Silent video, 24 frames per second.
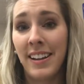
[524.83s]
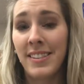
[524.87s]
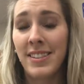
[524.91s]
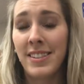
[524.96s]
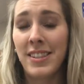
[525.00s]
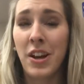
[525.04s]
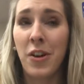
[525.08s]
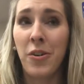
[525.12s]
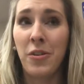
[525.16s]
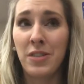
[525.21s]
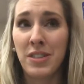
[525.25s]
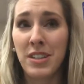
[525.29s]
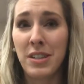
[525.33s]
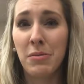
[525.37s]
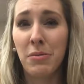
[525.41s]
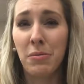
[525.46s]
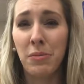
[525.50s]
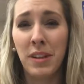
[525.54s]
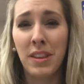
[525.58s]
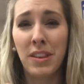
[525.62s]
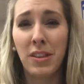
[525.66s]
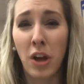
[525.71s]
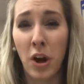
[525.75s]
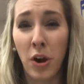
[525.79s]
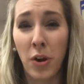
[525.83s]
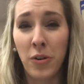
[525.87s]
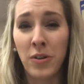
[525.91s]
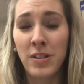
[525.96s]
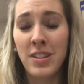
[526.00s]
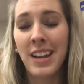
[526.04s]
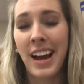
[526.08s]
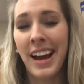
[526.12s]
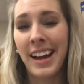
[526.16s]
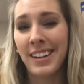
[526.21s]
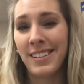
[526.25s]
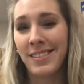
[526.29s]
So, so with
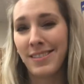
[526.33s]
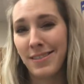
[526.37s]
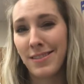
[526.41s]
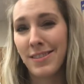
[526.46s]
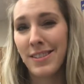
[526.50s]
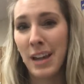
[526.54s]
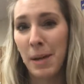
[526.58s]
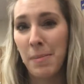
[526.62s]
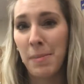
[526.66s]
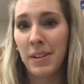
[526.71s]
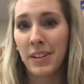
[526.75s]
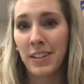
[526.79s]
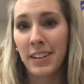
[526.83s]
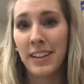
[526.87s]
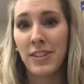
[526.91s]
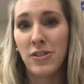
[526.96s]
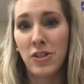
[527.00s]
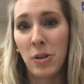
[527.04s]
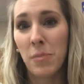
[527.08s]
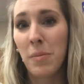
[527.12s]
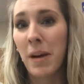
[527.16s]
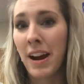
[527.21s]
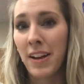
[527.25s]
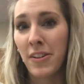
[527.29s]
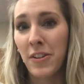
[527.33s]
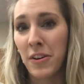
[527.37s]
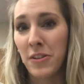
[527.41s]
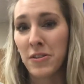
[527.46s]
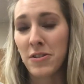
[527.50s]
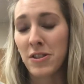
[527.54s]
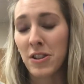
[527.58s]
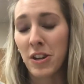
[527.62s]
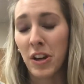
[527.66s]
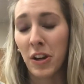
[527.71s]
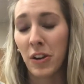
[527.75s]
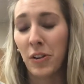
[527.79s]
those, I typically do buy
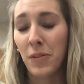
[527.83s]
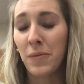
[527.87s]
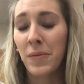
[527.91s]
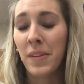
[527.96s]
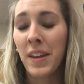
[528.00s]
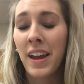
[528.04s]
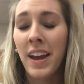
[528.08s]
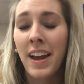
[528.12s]
those new